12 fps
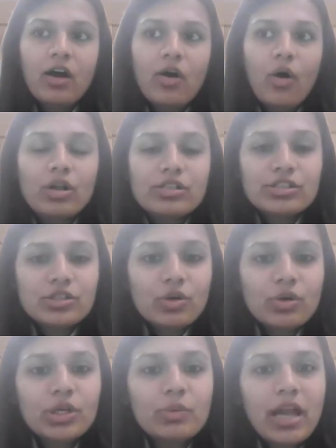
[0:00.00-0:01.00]

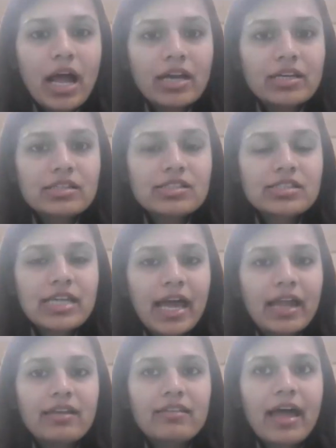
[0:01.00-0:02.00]
Also, you will
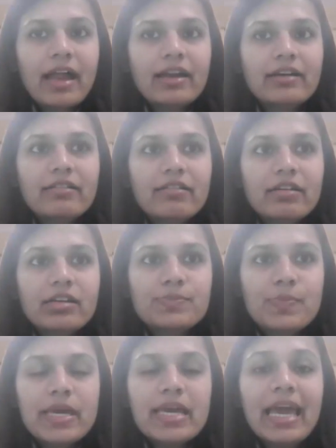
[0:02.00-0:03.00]
understand that
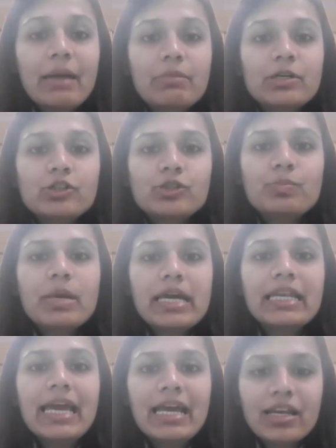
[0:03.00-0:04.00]
being able to speak
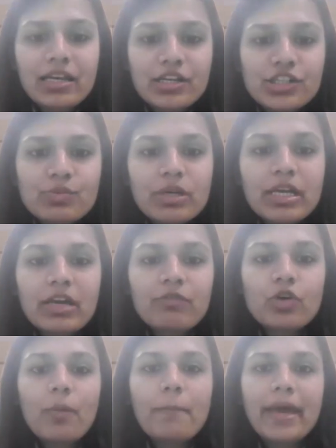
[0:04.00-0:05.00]
in English will give
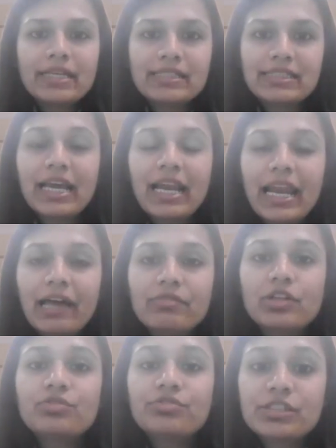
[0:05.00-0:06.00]
you a basic
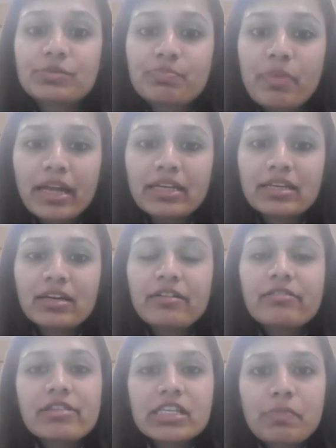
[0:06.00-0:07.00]
level of respect,
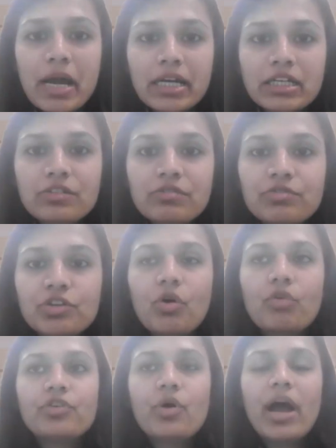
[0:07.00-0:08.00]
irrespective
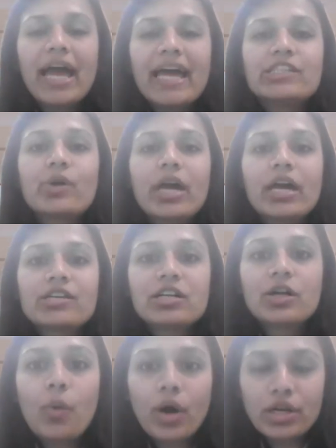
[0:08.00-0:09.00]
of your
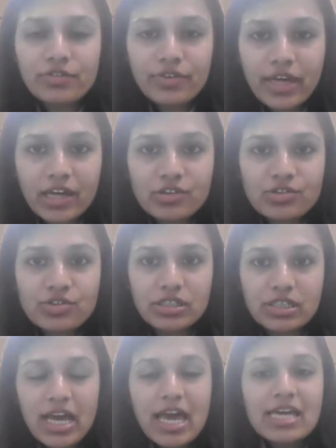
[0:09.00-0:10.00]
educational
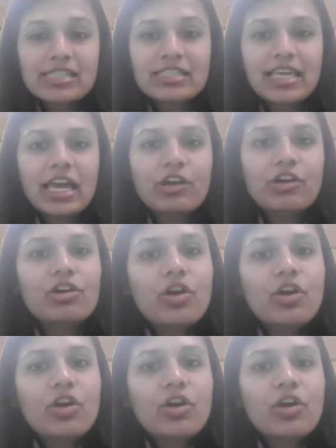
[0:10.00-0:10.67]
qualification. Say you're